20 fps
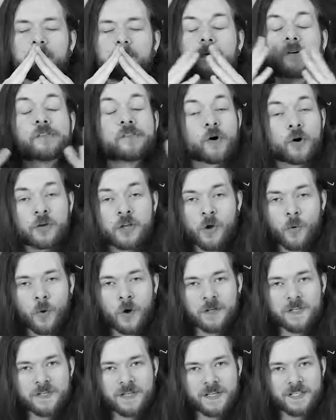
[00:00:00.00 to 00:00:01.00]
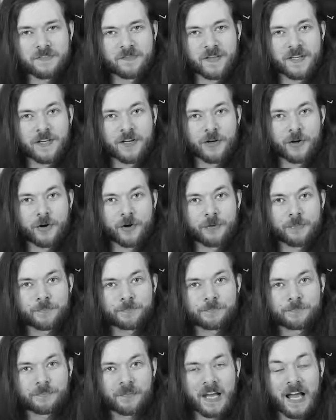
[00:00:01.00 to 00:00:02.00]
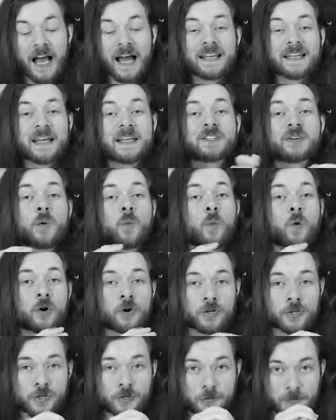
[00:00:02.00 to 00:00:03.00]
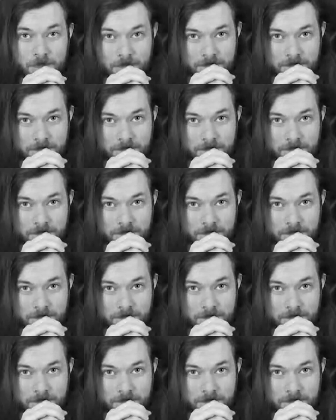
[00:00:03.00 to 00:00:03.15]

Before you watch this video, I need to warn you.